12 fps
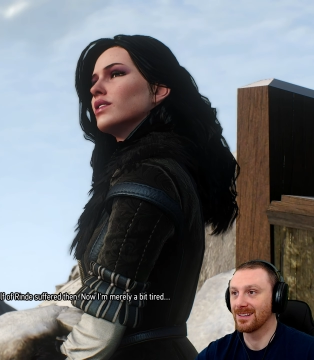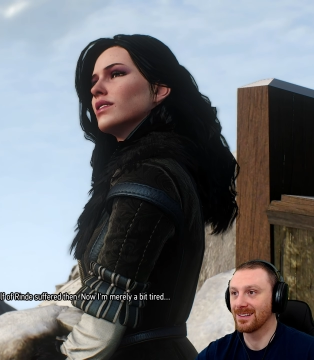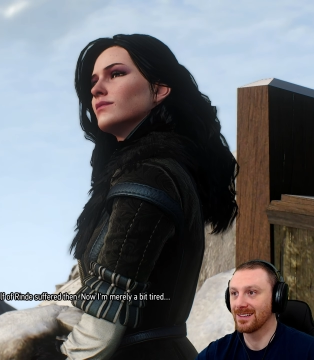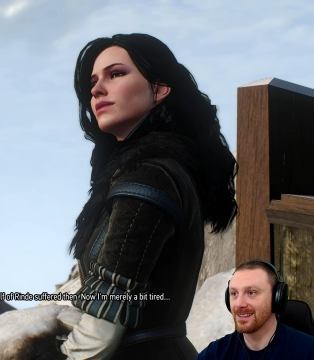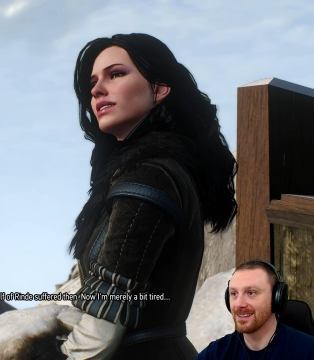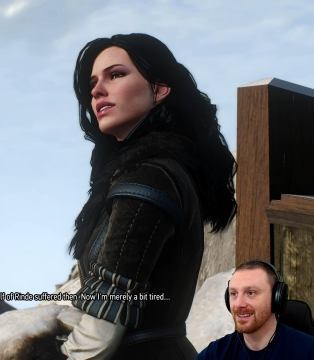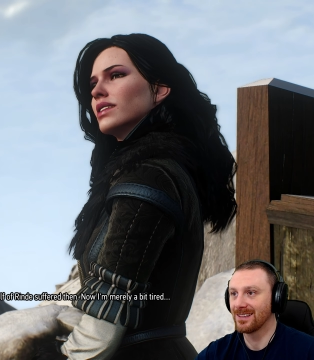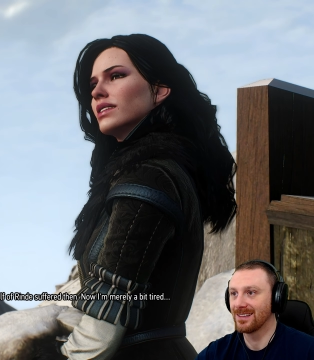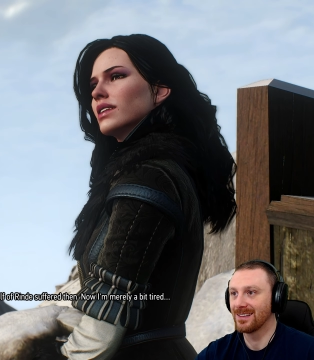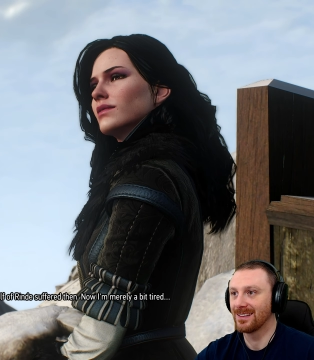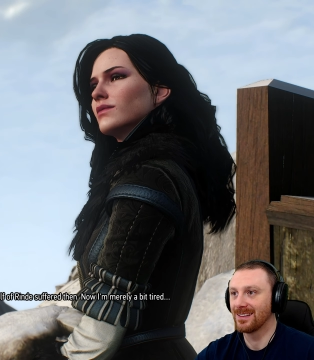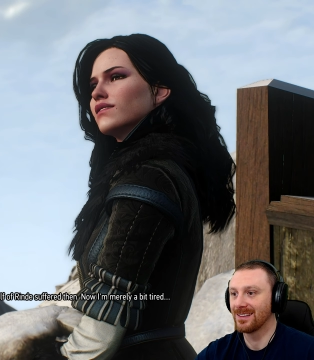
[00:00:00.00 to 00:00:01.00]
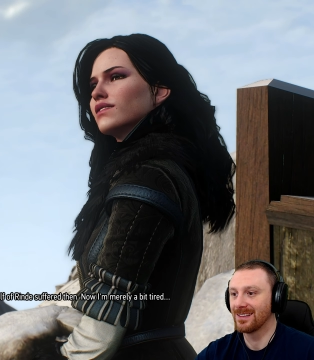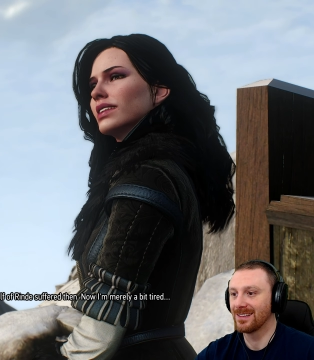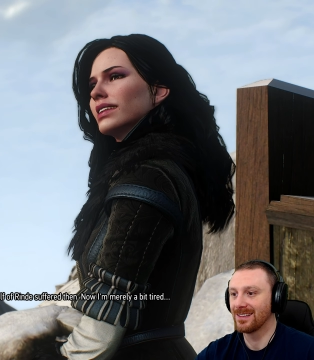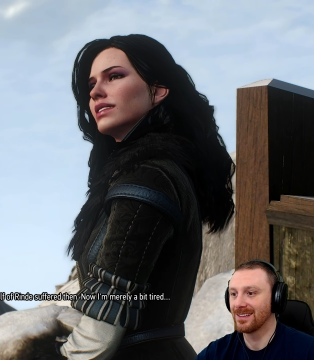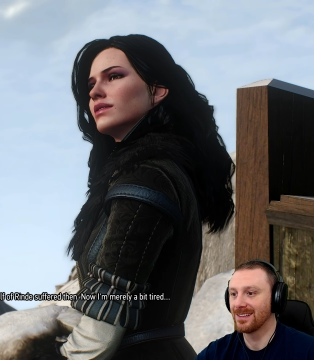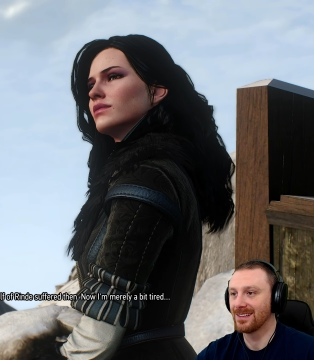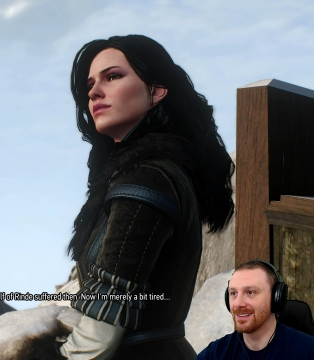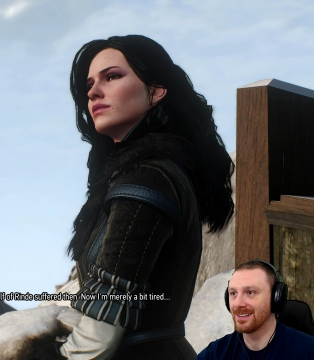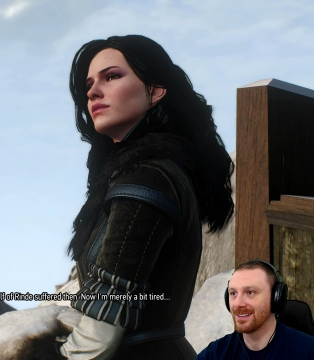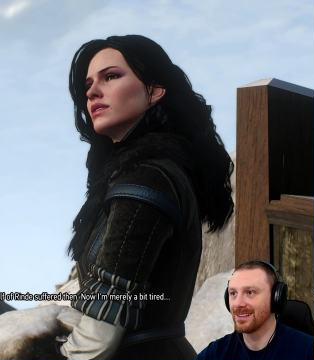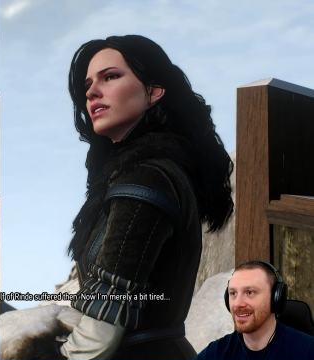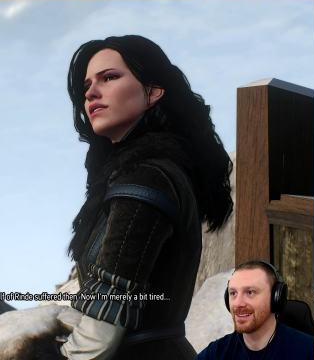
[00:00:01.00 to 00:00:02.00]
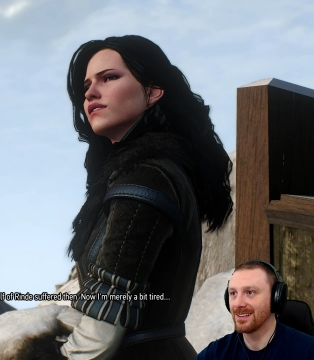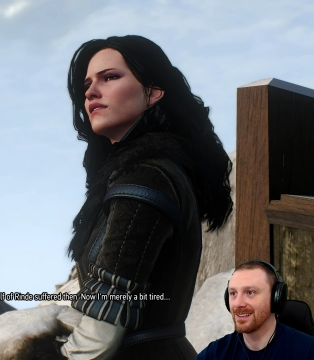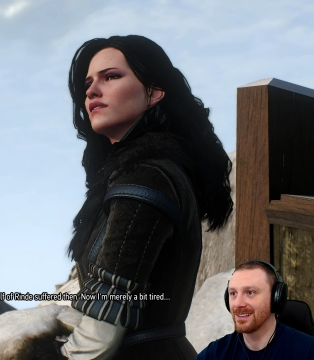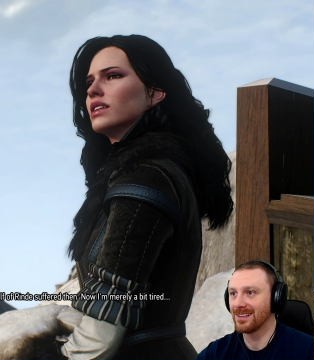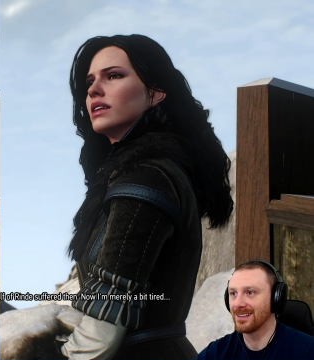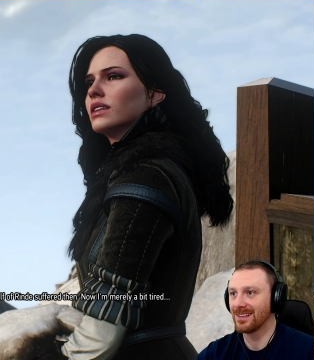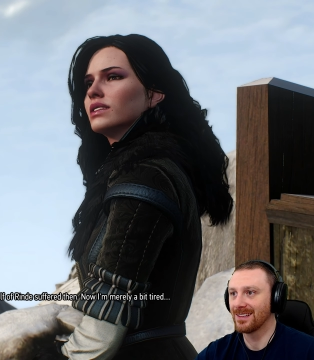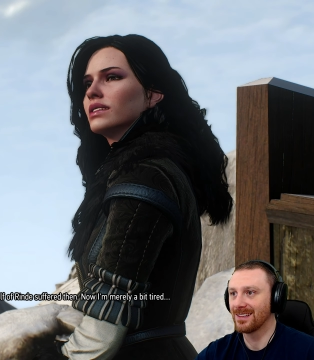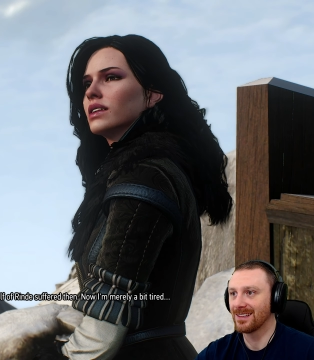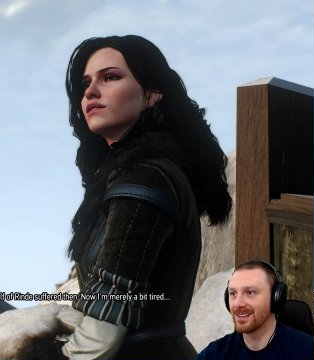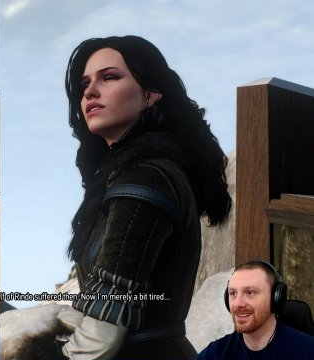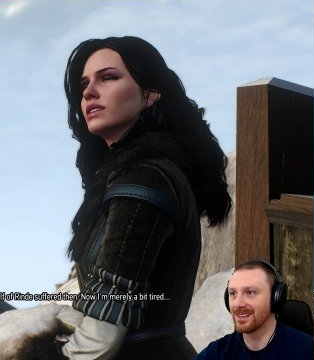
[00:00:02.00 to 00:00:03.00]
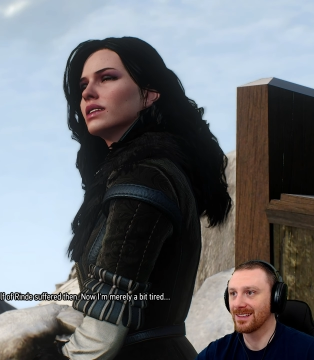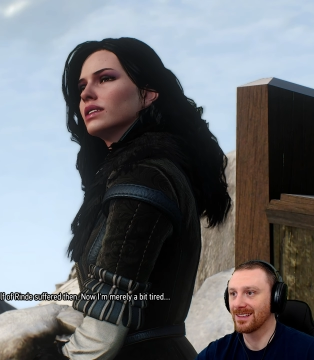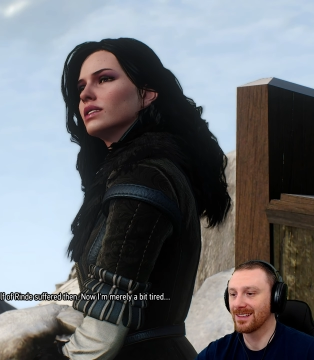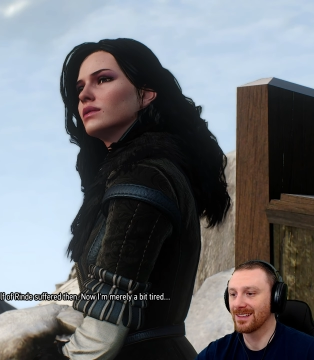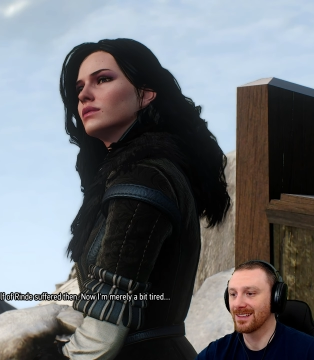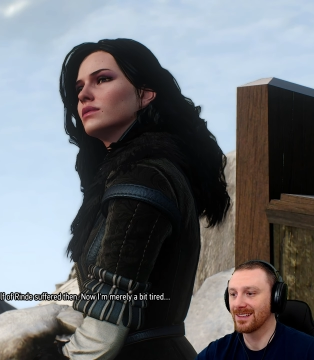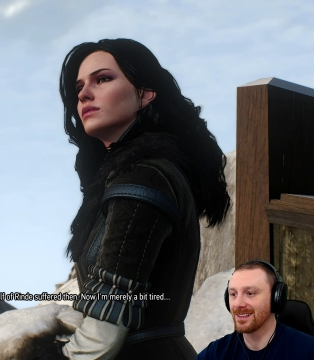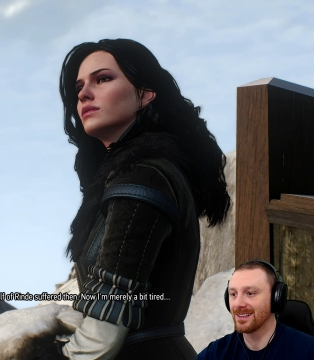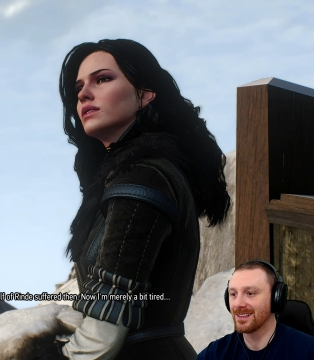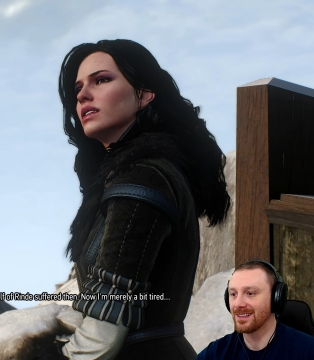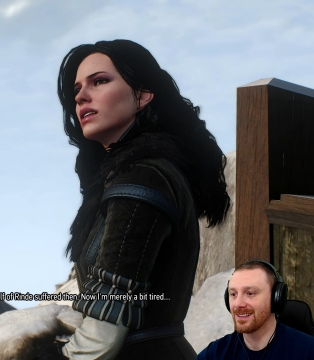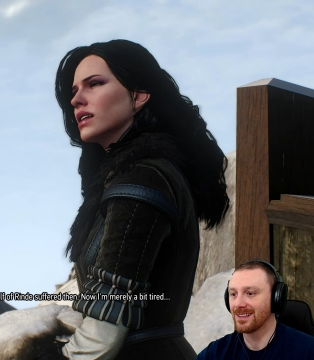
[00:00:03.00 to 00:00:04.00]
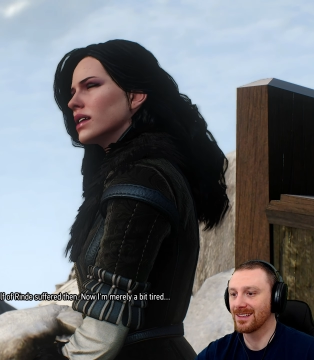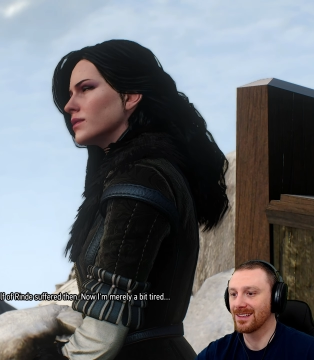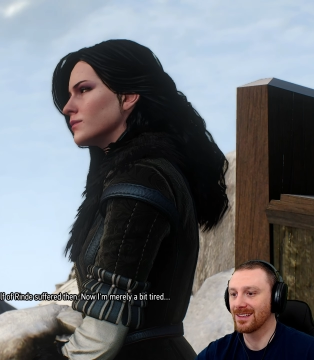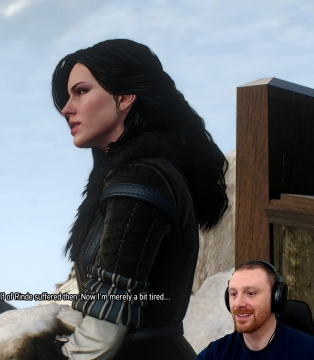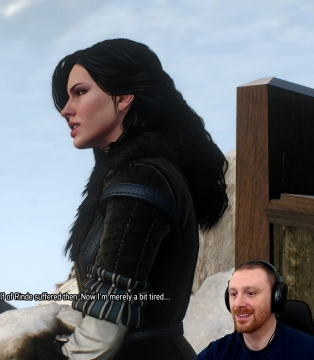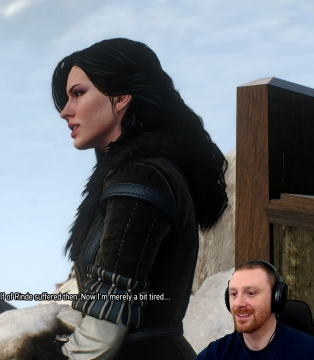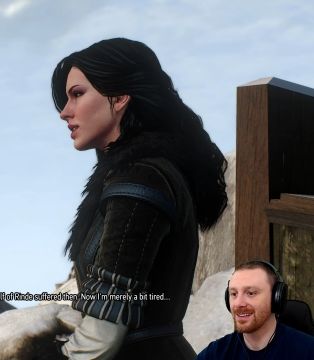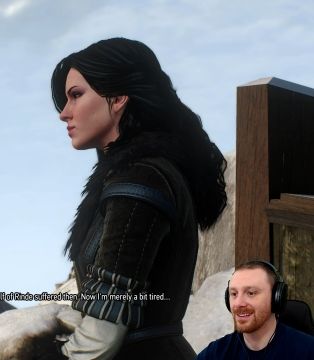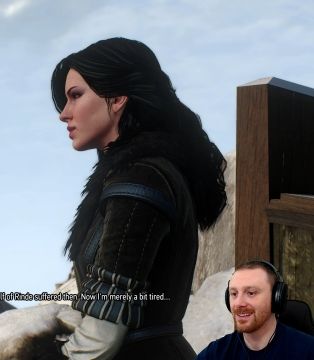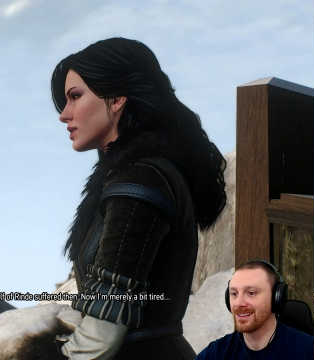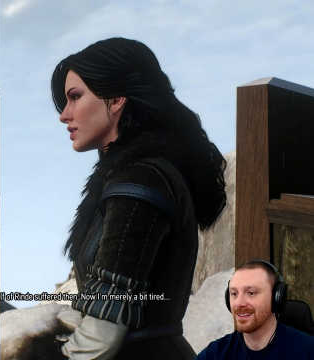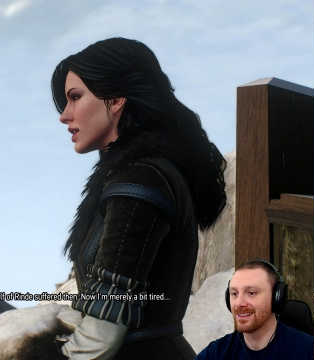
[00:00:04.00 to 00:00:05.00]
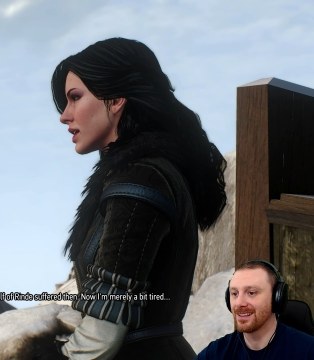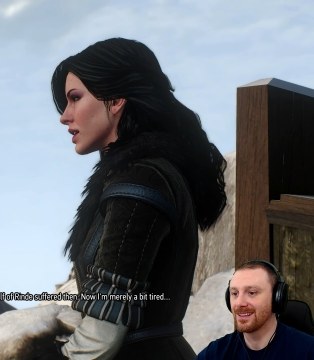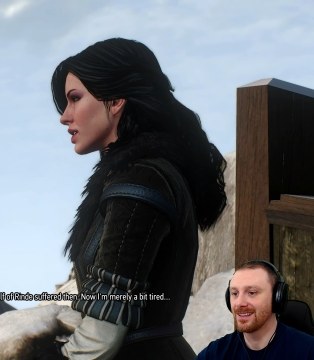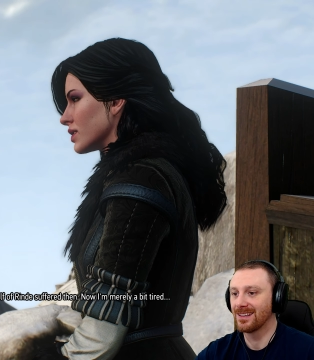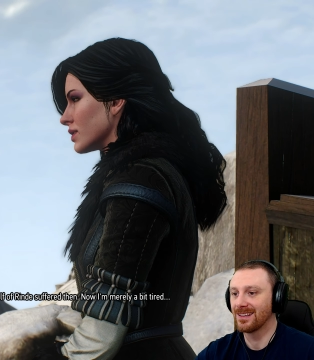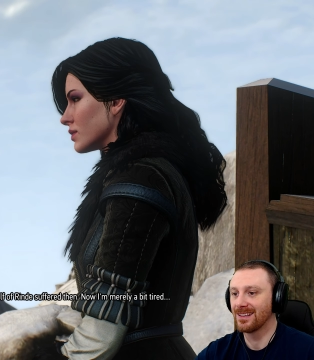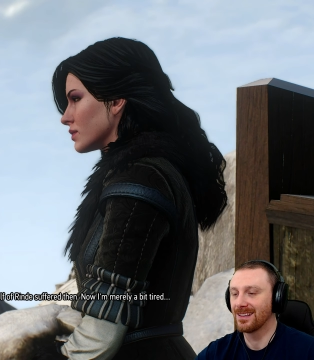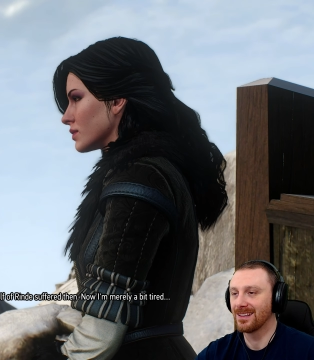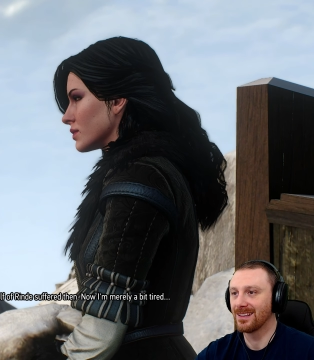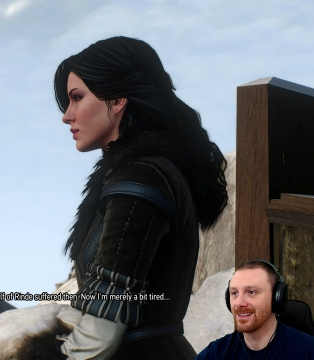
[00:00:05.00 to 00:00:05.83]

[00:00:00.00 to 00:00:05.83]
Speaker 1: No comparison, I'm afraid. Half of Rhind suffered then. Now I'm merely a bit tired.